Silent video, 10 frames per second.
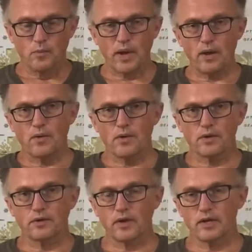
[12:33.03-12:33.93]

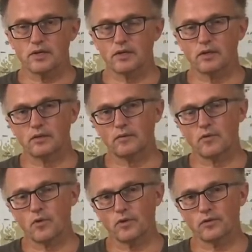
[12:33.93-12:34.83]
power stations, of
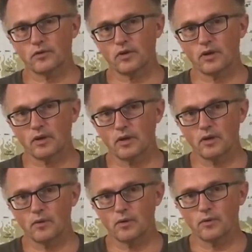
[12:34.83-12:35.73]
course, you
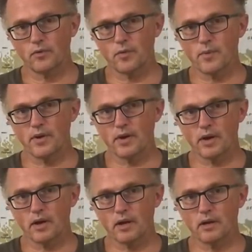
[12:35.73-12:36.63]
know, in North
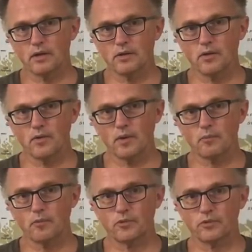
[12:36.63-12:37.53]
America and
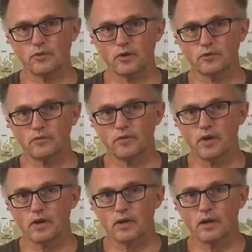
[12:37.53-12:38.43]
Europe where there's lots of
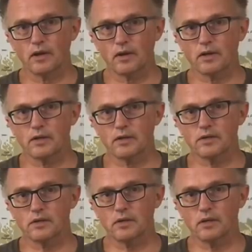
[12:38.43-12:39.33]
air
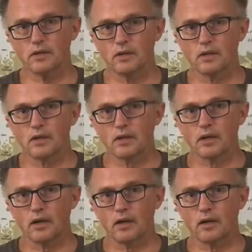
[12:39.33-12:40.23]
conditioning,
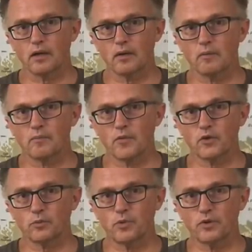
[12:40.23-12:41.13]
um,
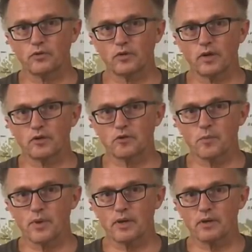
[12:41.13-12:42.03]
this puts a
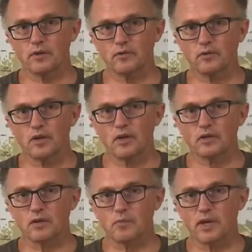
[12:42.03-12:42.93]
tremendous
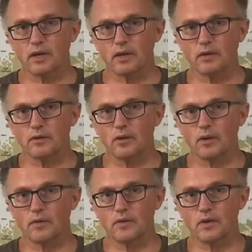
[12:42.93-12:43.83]
demand
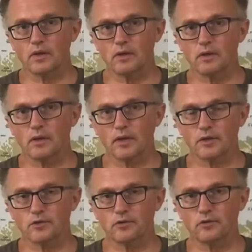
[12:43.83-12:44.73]
on the
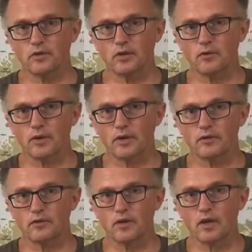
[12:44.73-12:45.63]
electricity
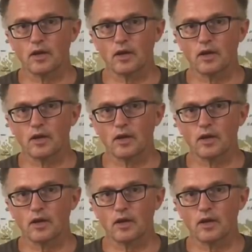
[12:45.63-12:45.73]
grids.